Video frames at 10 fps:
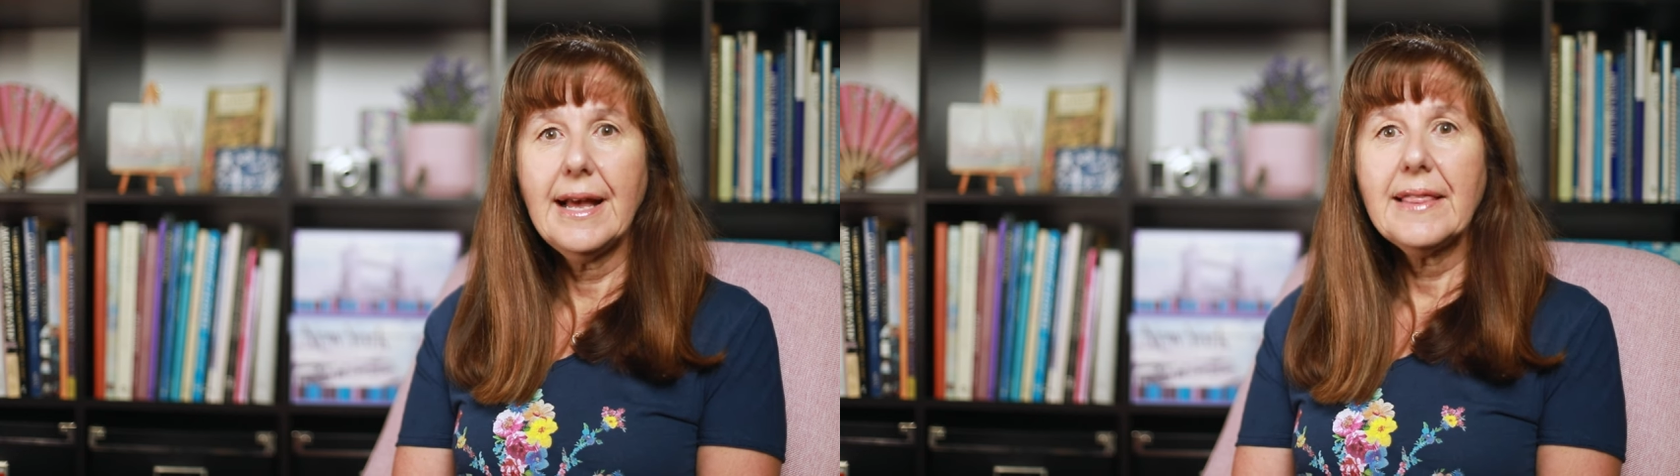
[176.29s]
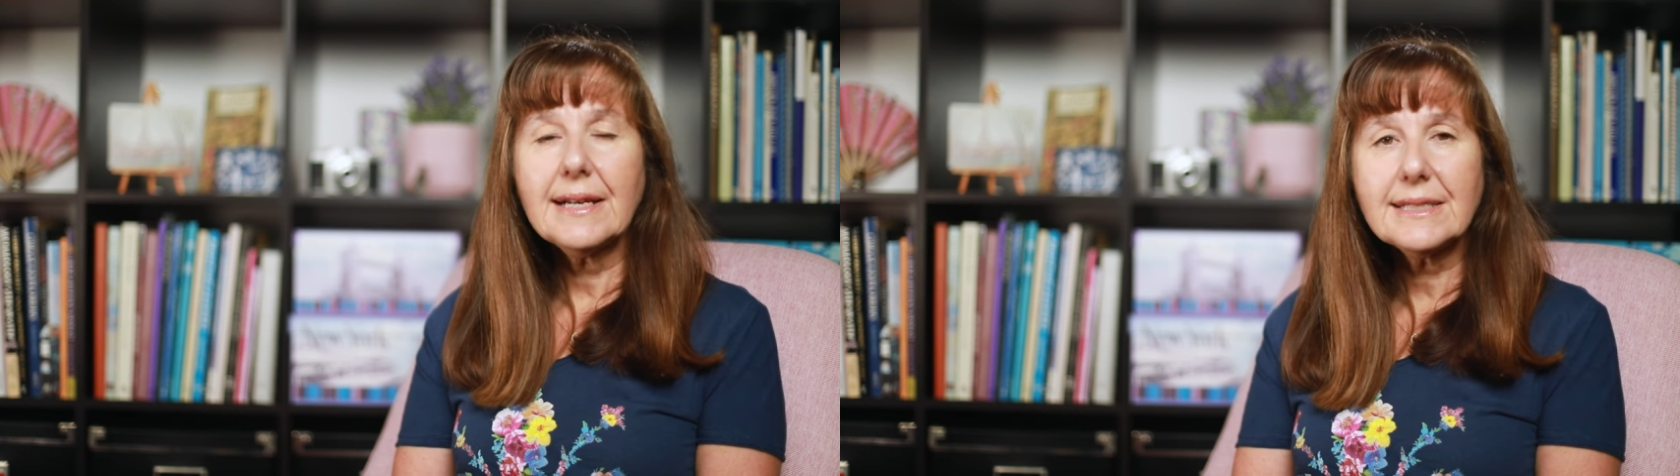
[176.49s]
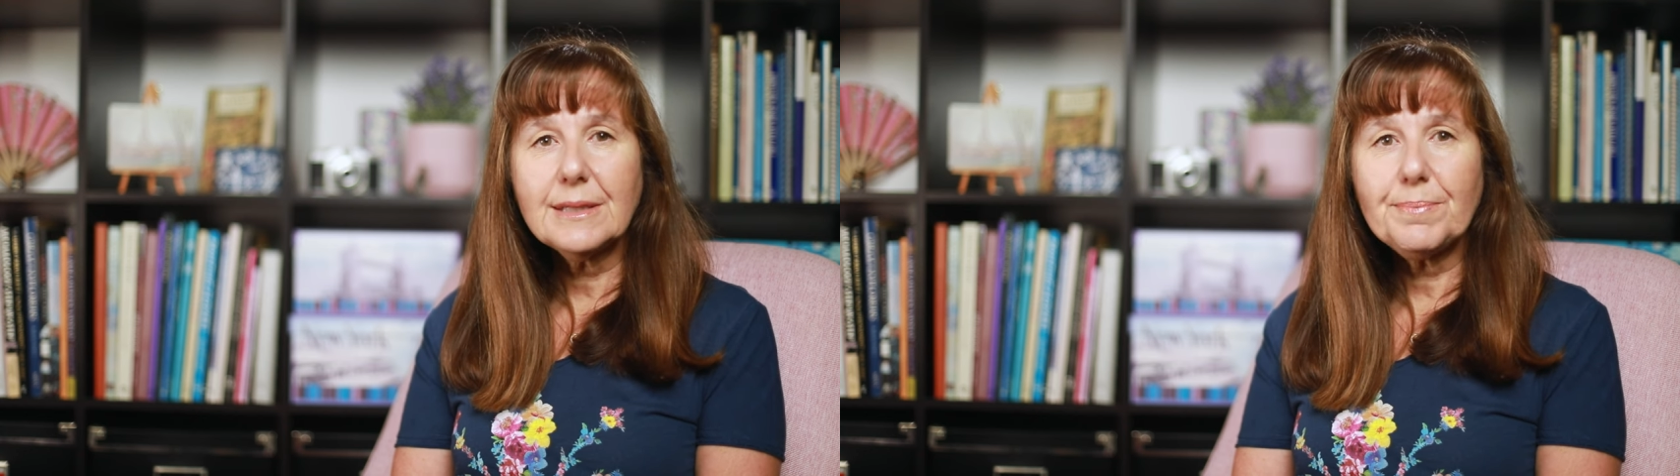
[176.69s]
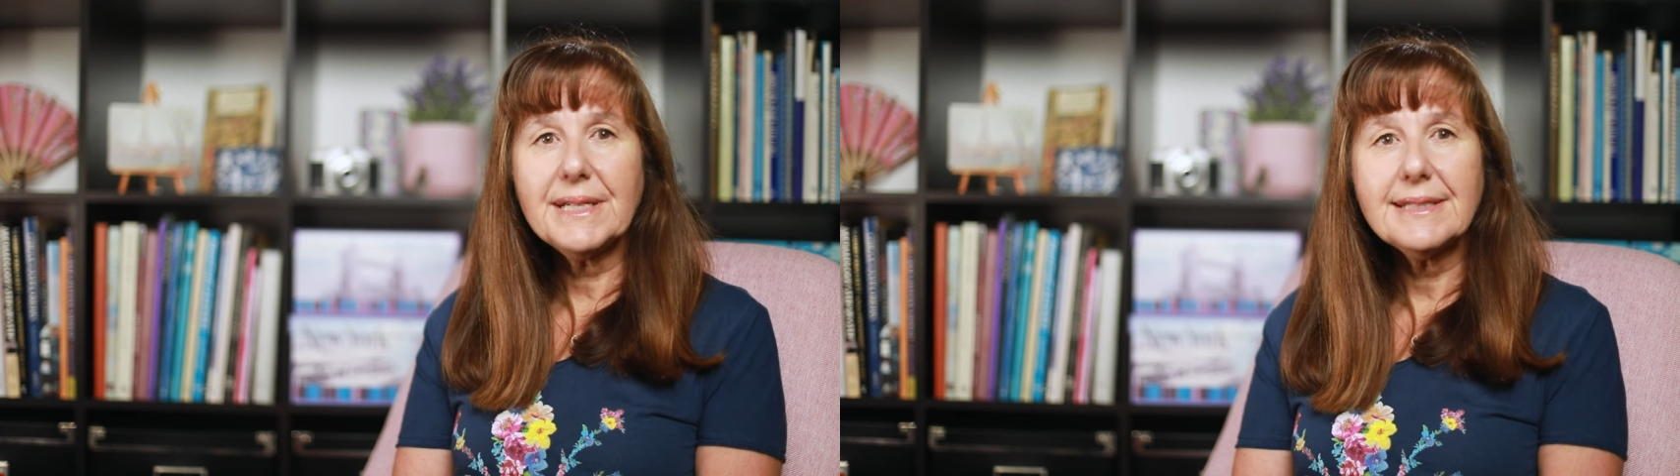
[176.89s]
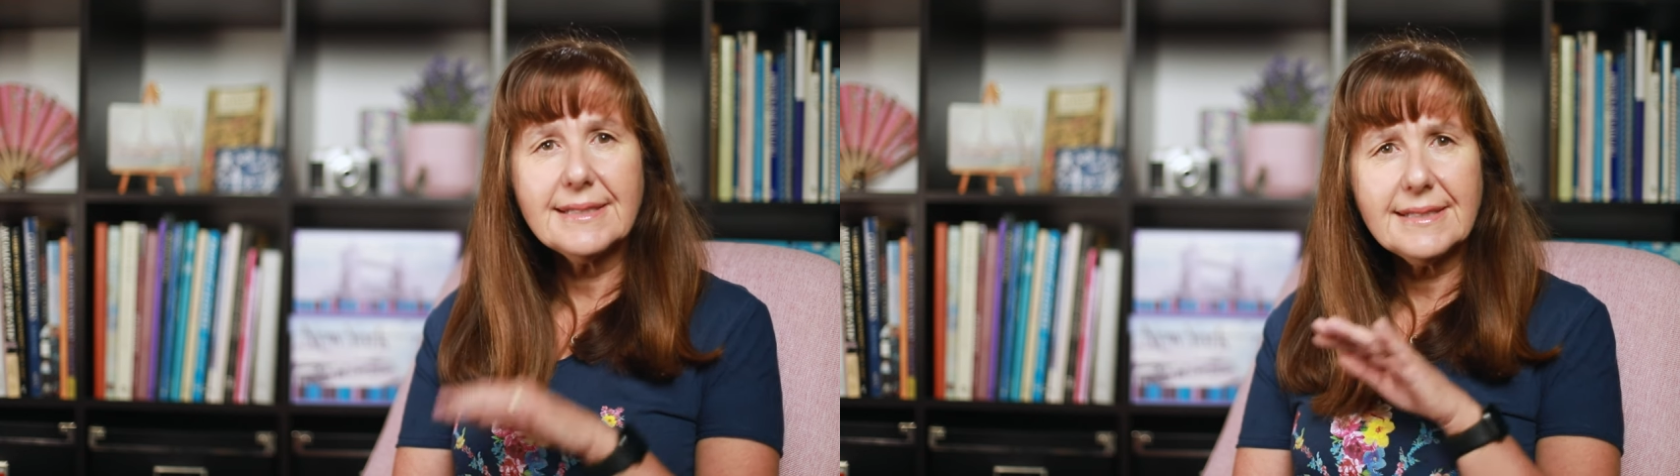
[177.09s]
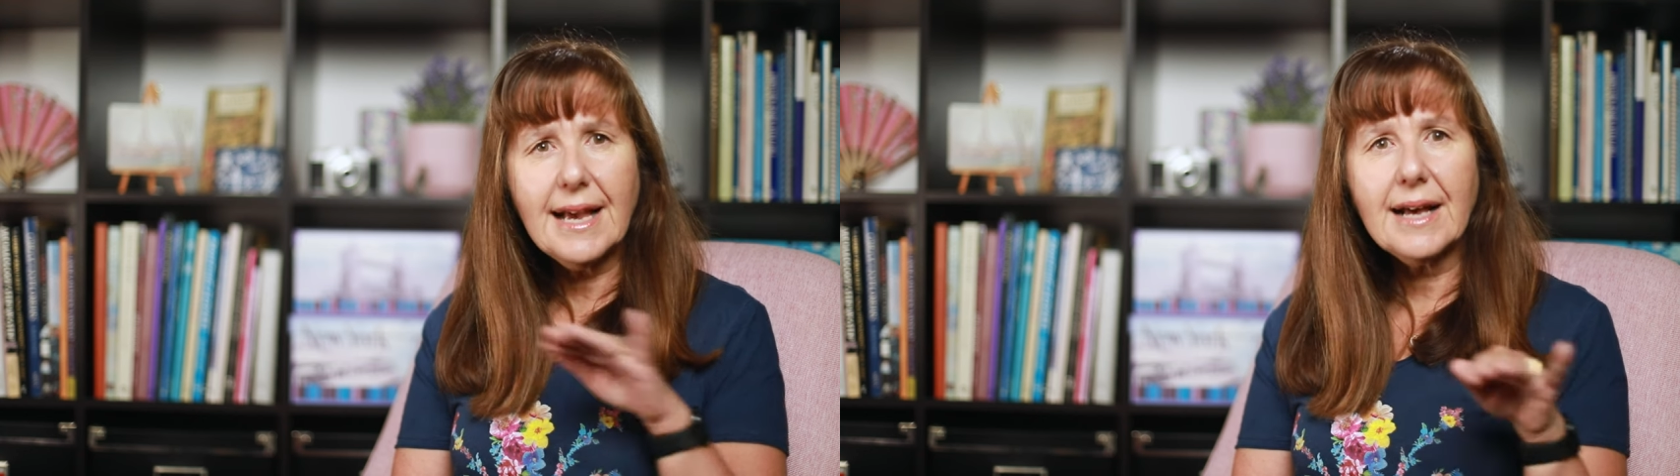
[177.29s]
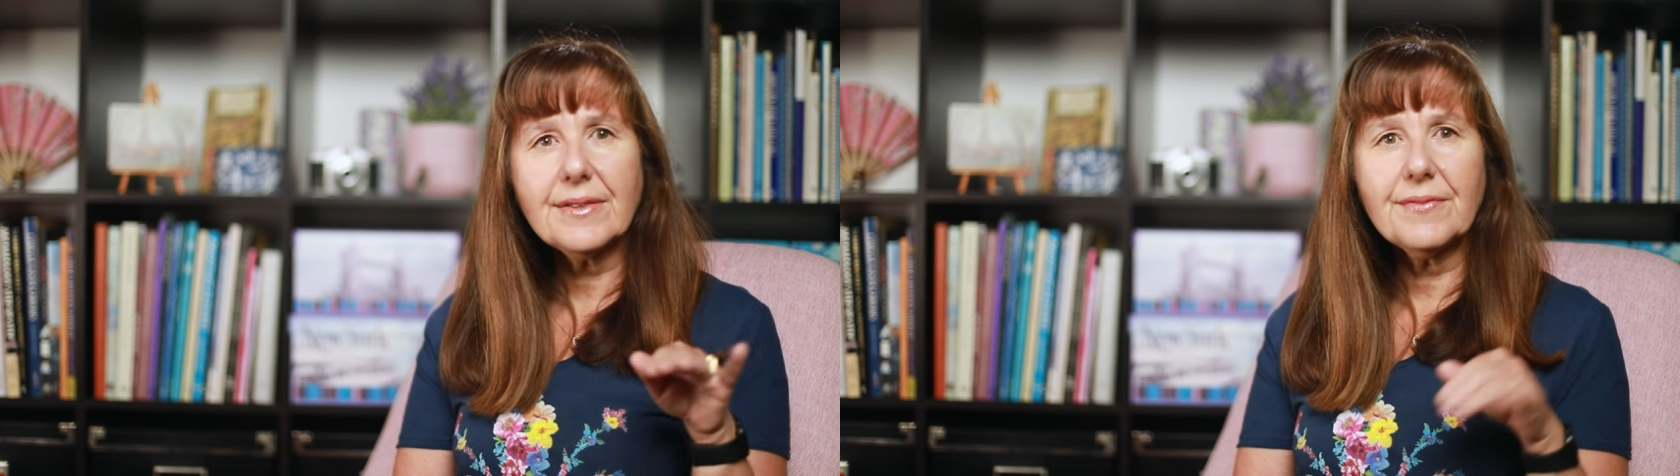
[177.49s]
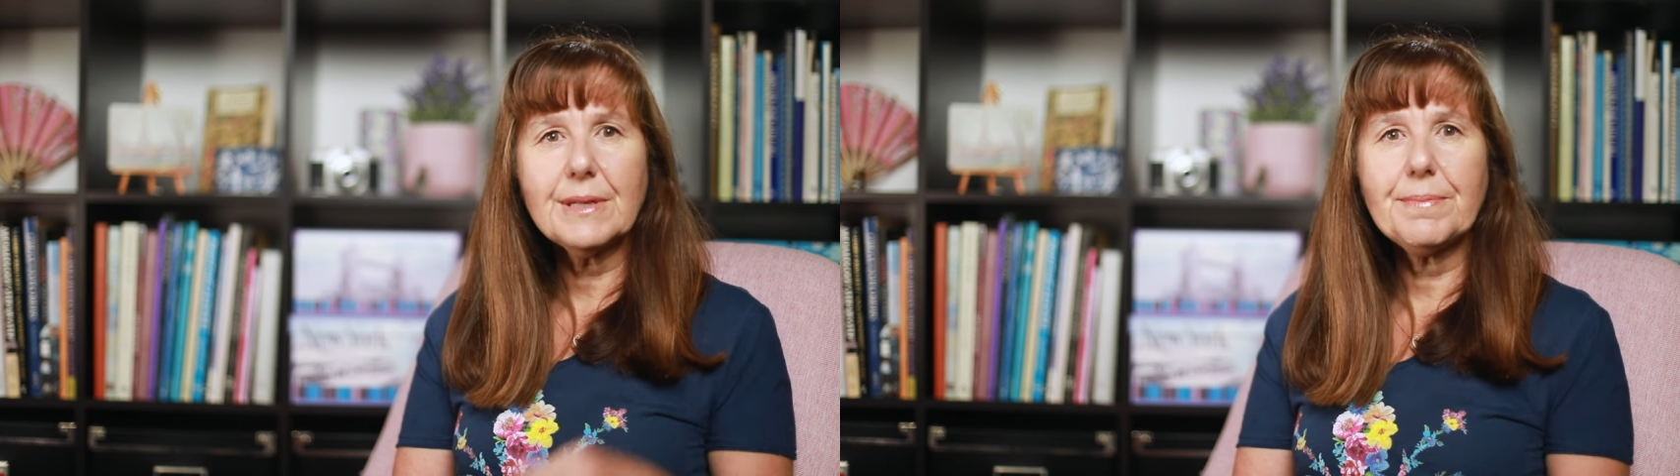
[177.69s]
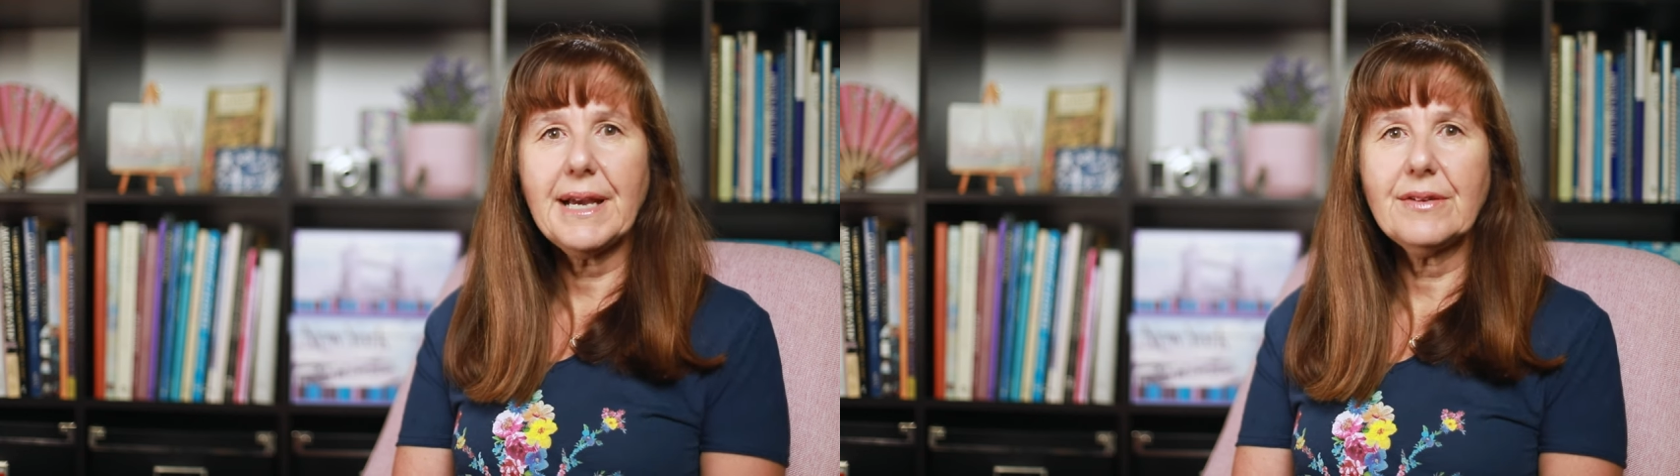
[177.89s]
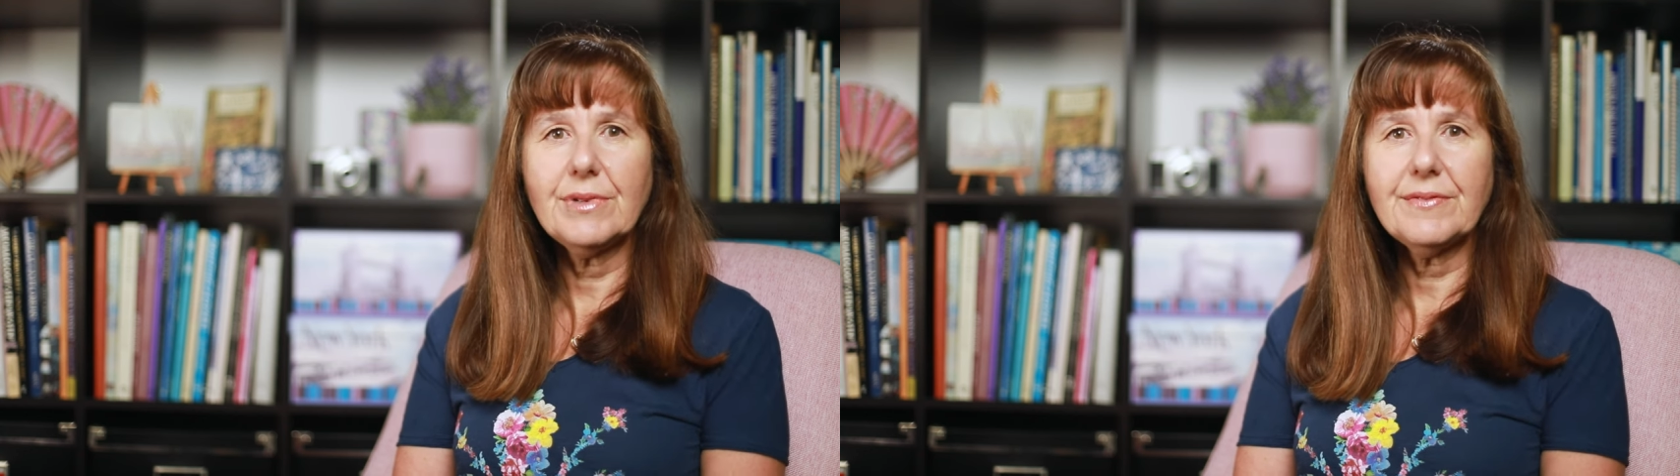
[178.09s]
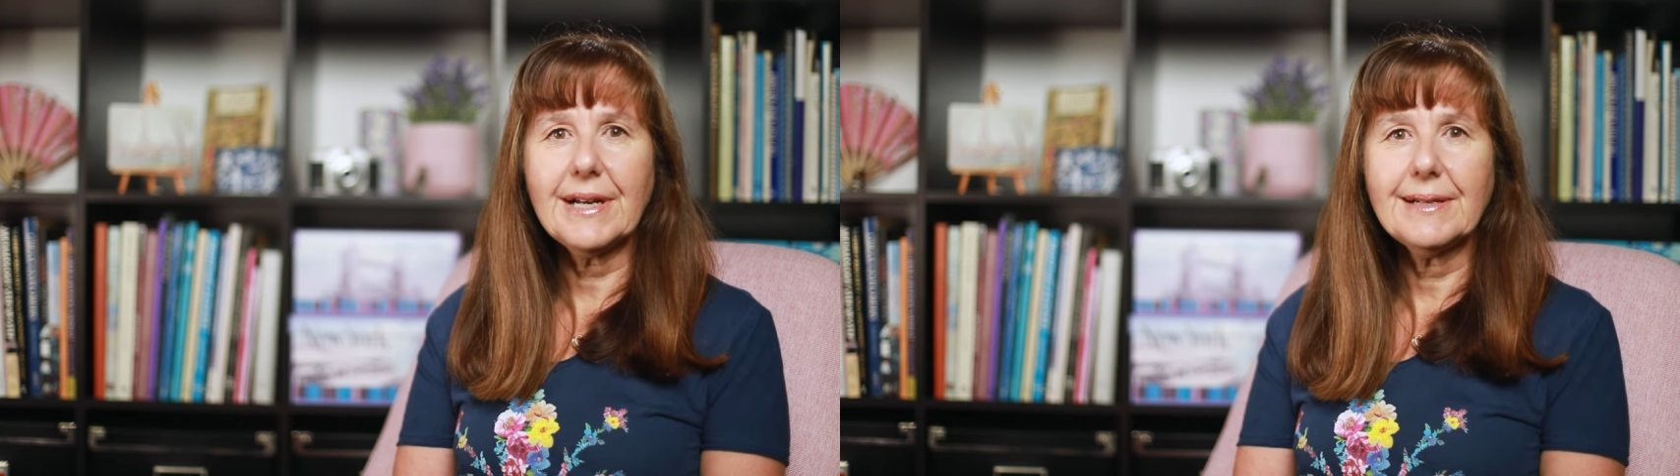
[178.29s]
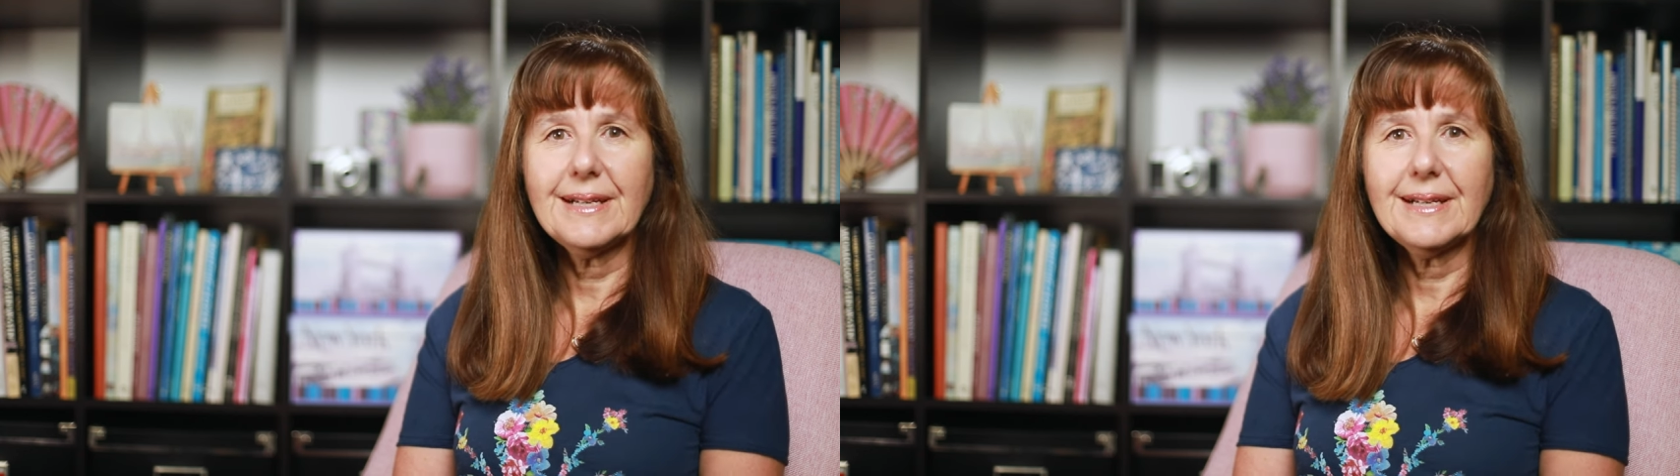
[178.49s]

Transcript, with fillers: That's the bit south of the main river.